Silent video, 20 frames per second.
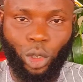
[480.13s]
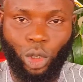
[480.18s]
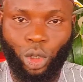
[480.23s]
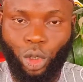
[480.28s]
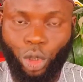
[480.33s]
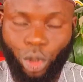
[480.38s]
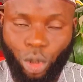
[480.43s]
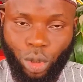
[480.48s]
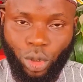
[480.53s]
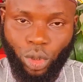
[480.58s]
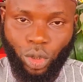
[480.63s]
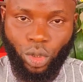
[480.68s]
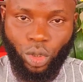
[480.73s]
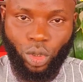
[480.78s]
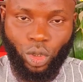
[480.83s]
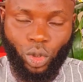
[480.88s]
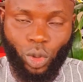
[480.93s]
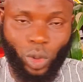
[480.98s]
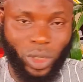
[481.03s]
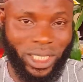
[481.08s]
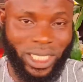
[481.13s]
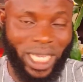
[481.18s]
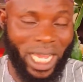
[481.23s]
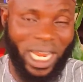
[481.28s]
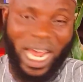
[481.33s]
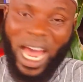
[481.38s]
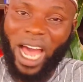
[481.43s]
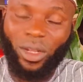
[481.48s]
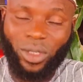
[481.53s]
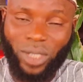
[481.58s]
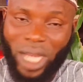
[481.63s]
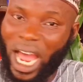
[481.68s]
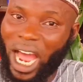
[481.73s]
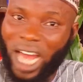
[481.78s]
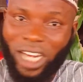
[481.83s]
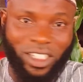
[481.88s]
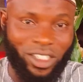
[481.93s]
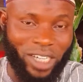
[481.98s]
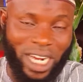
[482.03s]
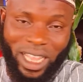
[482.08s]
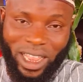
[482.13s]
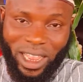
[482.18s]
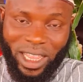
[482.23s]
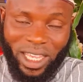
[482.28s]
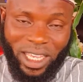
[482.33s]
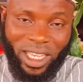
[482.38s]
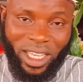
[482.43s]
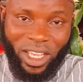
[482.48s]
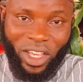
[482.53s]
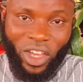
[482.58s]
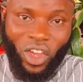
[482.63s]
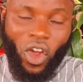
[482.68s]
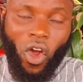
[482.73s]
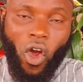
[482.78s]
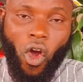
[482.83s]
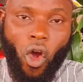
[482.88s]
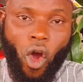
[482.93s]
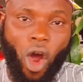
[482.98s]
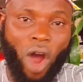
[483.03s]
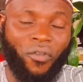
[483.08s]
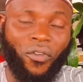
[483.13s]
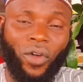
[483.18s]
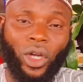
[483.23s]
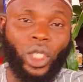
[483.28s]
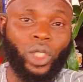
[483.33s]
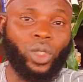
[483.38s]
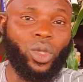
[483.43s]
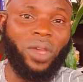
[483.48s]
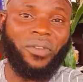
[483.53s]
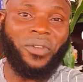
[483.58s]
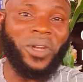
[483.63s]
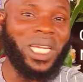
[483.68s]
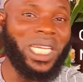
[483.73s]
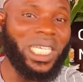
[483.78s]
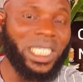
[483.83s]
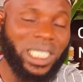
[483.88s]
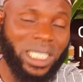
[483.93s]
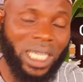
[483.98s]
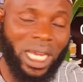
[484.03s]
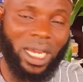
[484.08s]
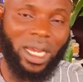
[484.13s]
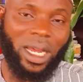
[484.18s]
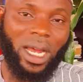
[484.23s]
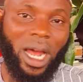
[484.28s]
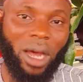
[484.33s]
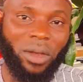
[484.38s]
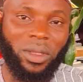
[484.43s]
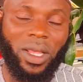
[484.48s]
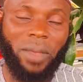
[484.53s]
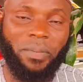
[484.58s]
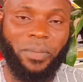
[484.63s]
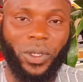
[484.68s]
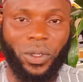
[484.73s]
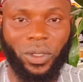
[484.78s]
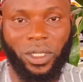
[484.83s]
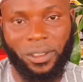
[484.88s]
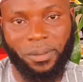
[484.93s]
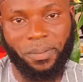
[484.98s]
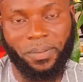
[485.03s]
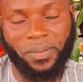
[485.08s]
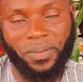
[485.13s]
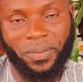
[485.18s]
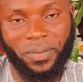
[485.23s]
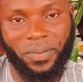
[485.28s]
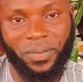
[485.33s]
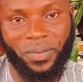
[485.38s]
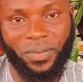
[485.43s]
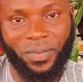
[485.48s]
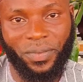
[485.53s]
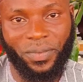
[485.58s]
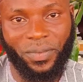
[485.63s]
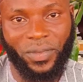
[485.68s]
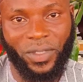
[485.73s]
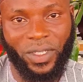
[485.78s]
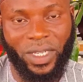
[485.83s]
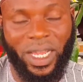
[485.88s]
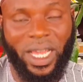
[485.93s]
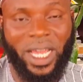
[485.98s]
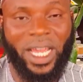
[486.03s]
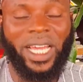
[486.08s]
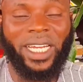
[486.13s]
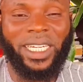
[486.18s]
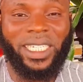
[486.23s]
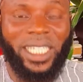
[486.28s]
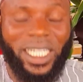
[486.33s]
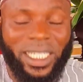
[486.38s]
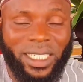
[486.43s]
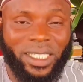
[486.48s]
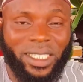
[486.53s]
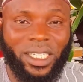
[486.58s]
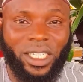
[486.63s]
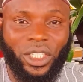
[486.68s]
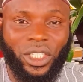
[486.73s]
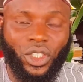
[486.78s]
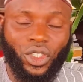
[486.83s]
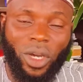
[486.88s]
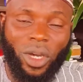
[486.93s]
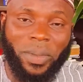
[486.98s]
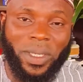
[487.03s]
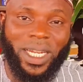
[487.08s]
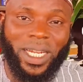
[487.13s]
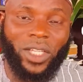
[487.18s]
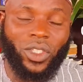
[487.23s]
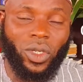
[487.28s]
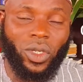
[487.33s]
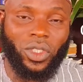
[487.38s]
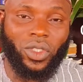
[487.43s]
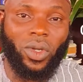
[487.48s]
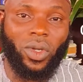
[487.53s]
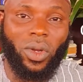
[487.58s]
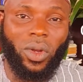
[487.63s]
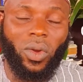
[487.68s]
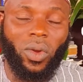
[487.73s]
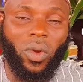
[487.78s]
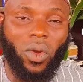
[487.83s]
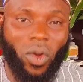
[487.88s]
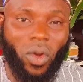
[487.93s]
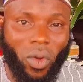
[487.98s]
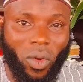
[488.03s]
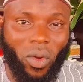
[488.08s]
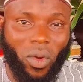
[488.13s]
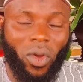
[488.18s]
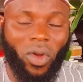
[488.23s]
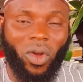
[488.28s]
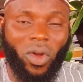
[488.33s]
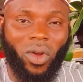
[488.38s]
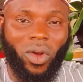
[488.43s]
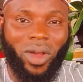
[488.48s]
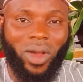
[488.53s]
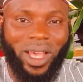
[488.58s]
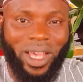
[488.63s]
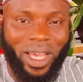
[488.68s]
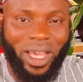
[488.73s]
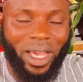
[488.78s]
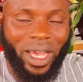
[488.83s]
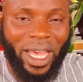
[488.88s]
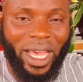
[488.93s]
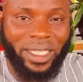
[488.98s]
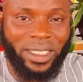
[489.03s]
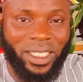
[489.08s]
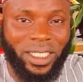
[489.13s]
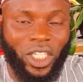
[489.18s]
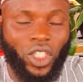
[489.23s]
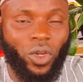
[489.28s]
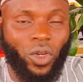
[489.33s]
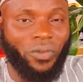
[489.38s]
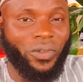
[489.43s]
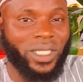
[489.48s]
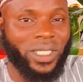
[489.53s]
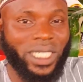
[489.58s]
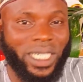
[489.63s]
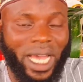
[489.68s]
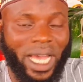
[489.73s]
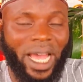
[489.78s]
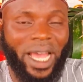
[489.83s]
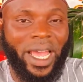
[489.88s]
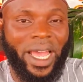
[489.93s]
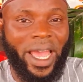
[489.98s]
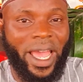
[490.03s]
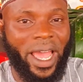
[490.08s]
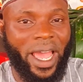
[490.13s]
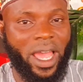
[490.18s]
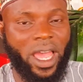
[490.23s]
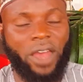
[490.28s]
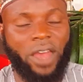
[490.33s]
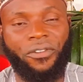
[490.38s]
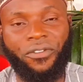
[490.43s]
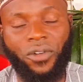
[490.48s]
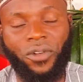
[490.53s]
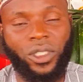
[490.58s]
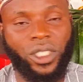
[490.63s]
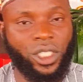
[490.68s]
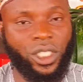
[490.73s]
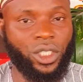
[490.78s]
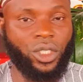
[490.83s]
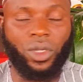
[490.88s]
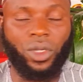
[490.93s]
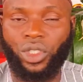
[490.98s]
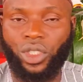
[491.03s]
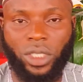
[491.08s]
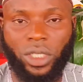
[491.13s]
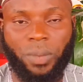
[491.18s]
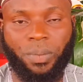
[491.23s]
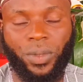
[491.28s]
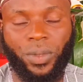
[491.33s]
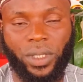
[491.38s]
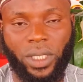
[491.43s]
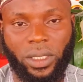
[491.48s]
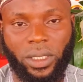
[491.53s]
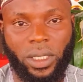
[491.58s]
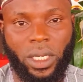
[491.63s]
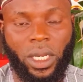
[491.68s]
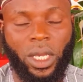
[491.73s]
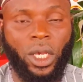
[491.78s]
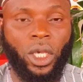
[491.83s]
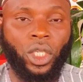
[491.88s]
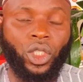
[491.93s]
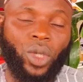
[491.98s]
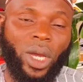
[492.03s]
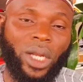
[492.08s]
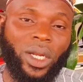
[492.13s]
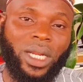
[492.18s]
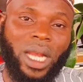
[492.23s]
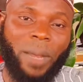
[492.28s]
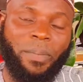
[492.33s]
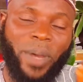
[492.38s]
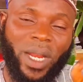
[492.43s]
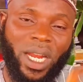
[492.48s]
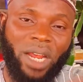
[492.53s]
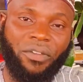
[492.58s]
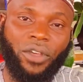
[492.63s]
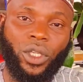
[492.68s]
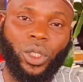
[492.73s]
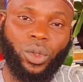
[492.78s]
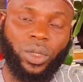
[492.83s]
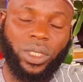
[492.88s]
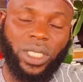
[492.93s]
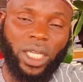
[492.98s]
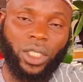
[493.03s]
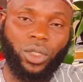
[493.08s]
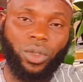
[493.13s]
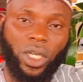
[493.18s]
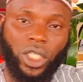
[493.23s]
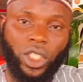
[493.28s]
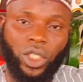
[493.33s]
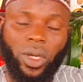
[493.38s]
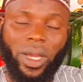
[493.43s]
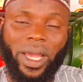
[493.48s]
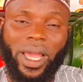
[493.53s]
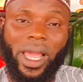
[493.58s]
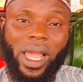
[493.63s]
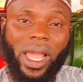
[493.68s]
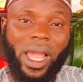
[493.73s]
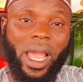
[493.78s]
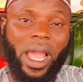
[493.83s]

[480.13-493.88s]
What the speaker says: you to sell out outrightly, or for you to even lease out the building. This is something that does not entail your physical effort in the construction process. So another benefit you tend to enjoy